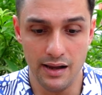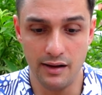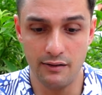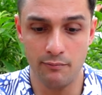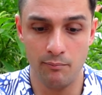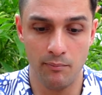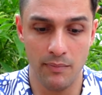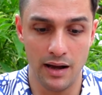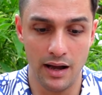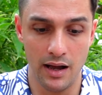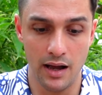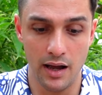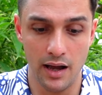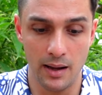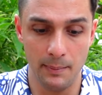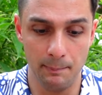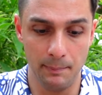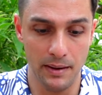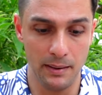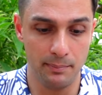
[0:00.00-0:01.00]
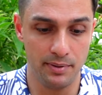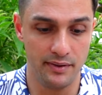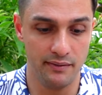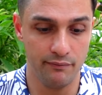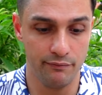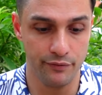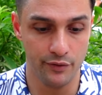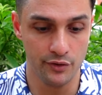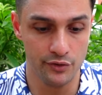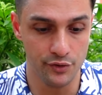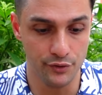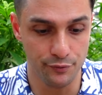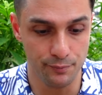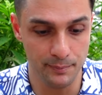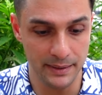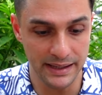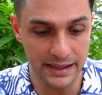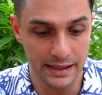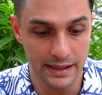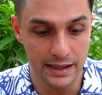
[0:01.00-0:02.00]
have my paper in front of
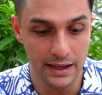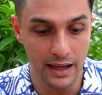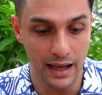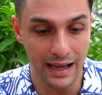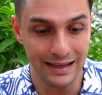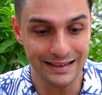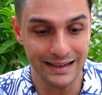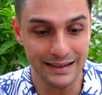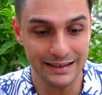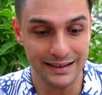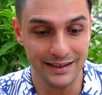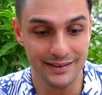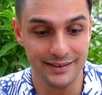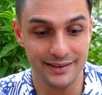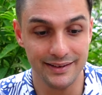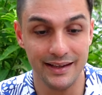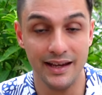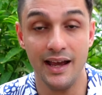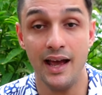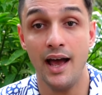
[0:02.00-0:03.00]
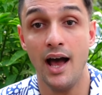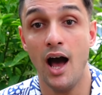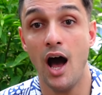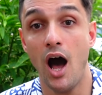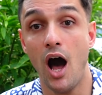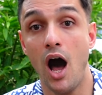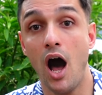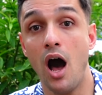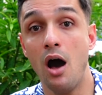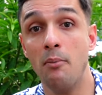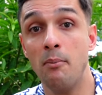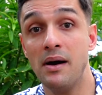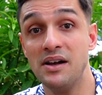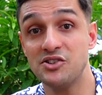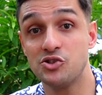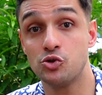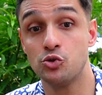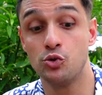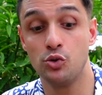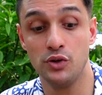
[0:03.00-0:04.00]
me and I can see how
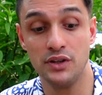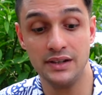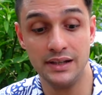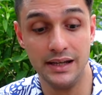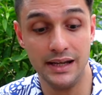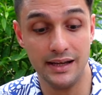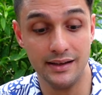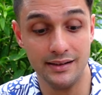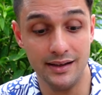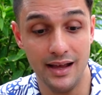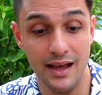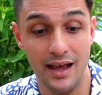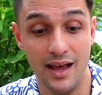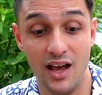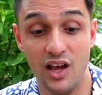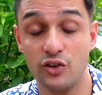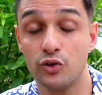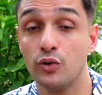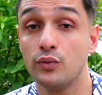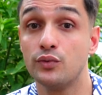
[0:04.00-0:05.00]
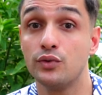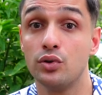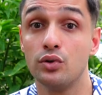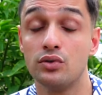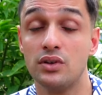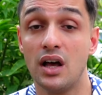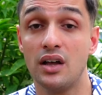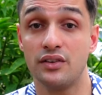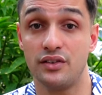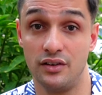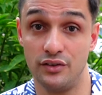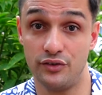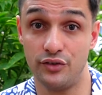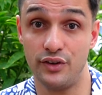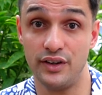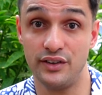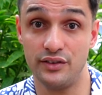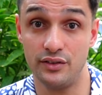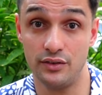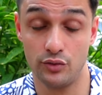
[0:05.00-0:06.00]
much do you need as of
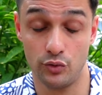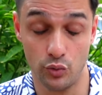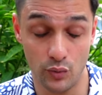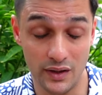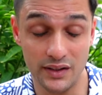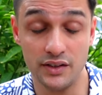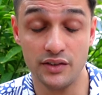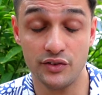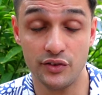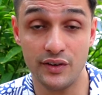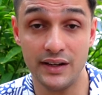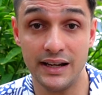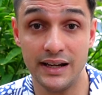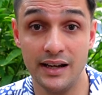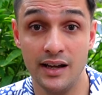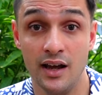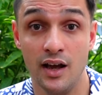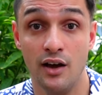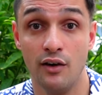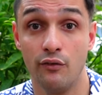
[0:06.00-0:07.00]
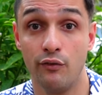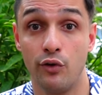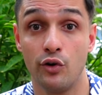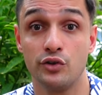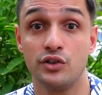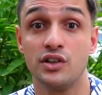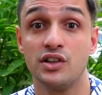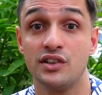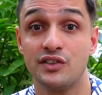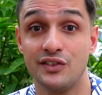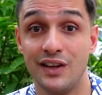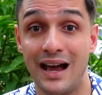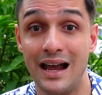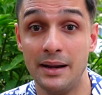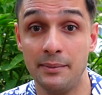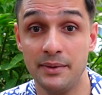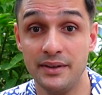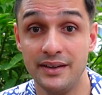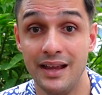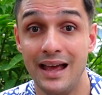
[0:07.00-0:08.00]
2023 for the
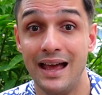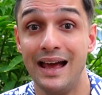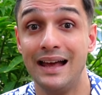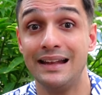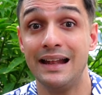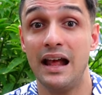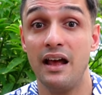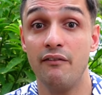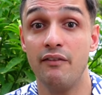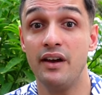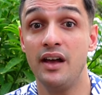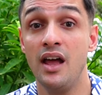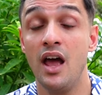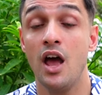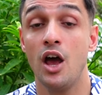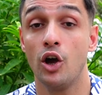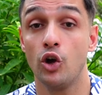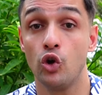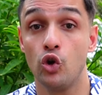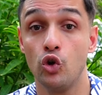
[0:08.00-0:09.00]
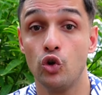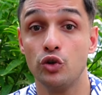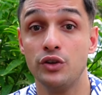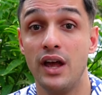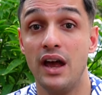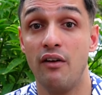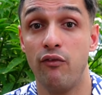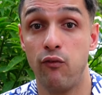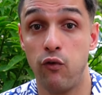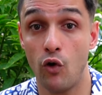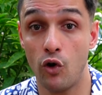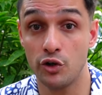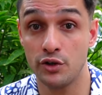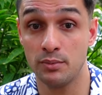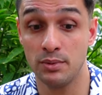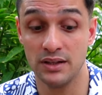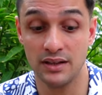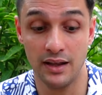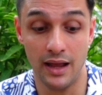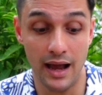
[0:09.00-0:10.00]
retirement and have a good
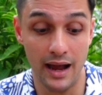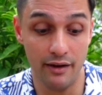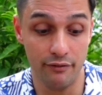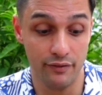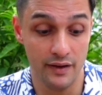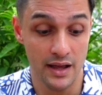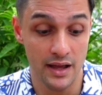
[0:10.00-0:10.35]
affordable life.